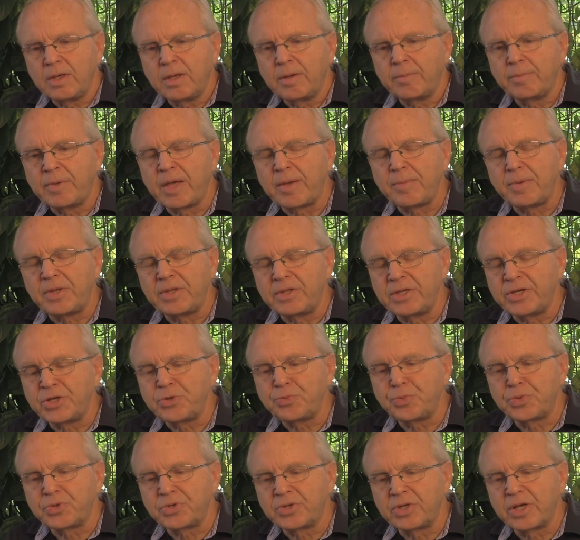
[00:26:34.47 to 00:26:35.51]
Maybe this
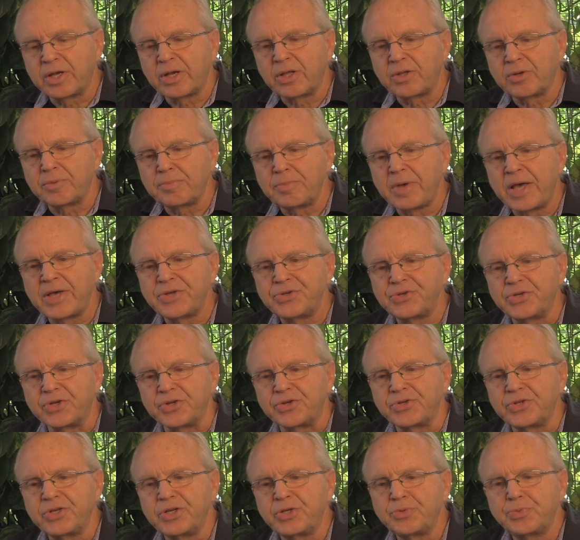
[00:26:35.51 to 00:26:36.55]
particular
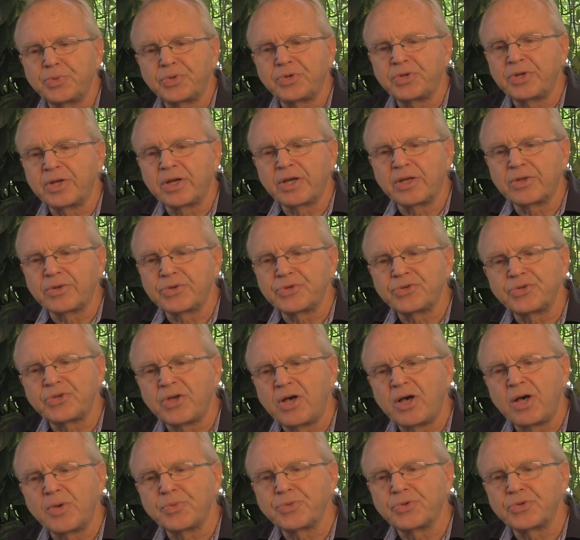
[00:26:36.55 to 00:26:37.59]
message, these particular
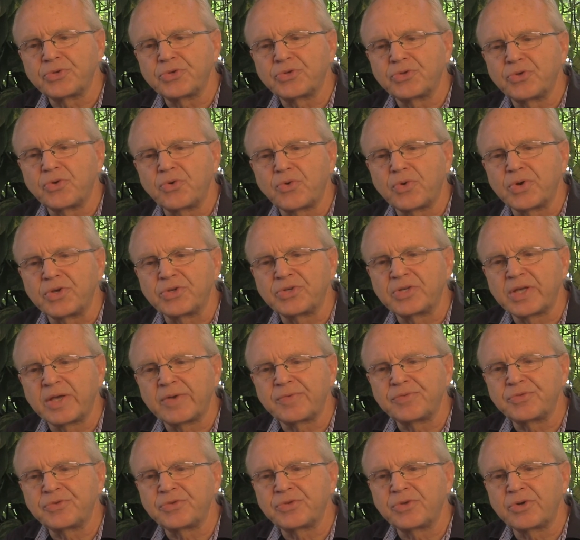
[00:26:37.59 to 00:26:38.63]
psalms and stories
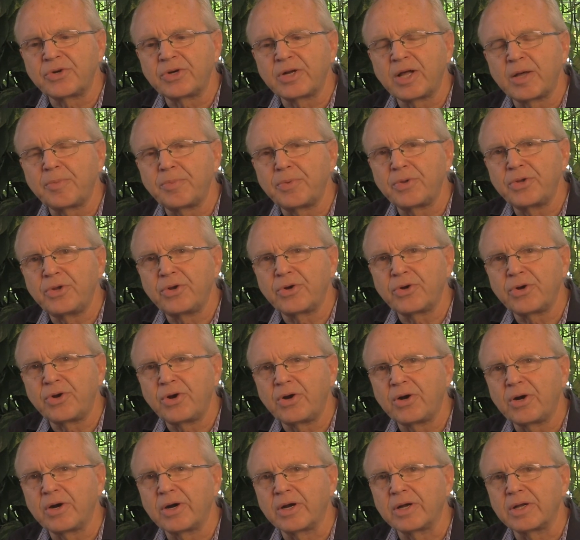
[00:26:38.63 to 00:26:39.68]
have stirred up in your
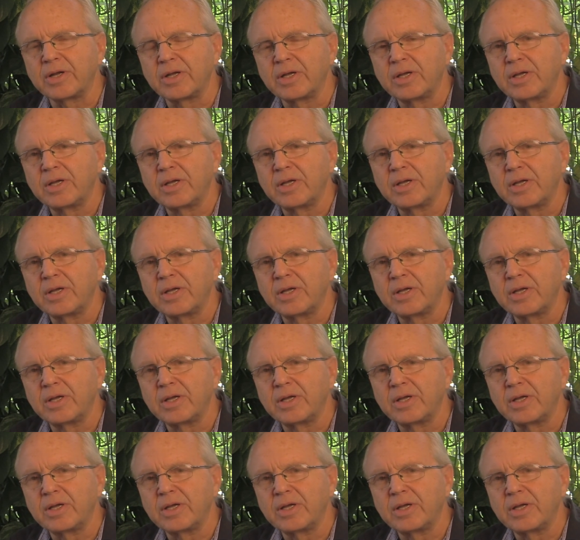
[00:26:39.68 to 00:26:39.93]
heart